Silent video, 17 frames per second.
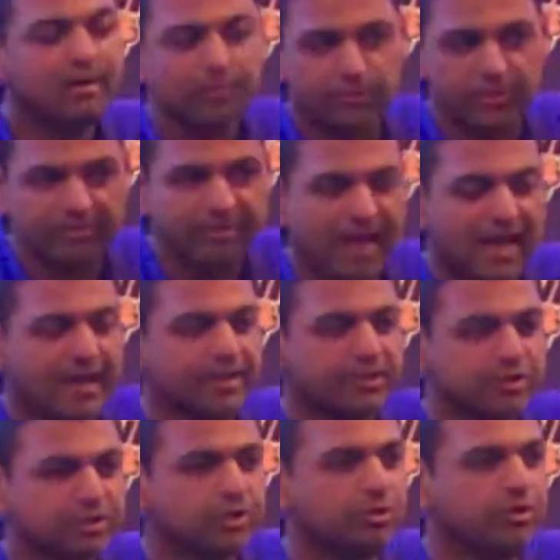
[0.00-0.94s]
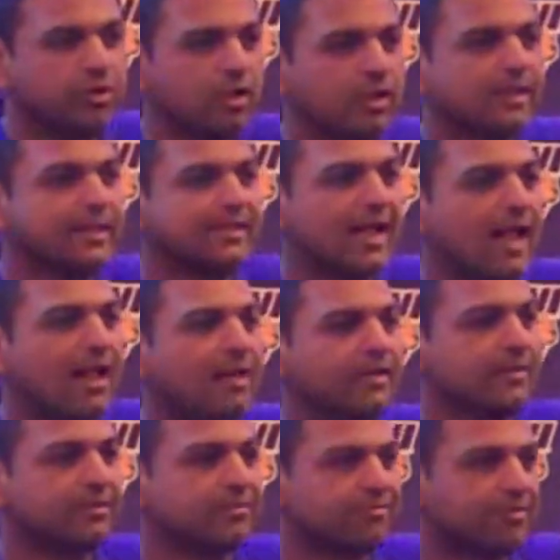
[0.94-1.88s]
we've added two really
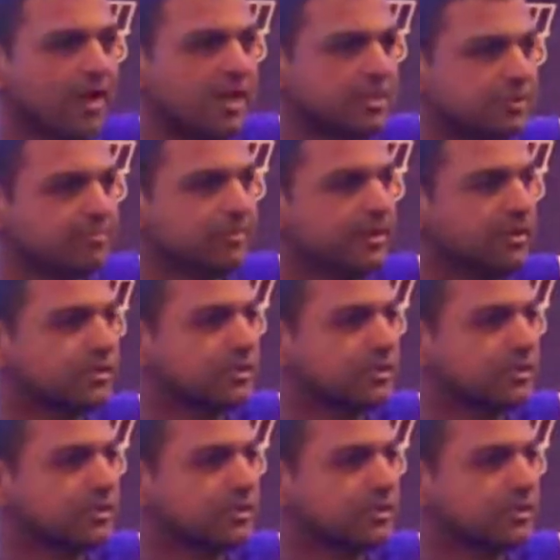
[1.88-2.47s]
talented freshmen.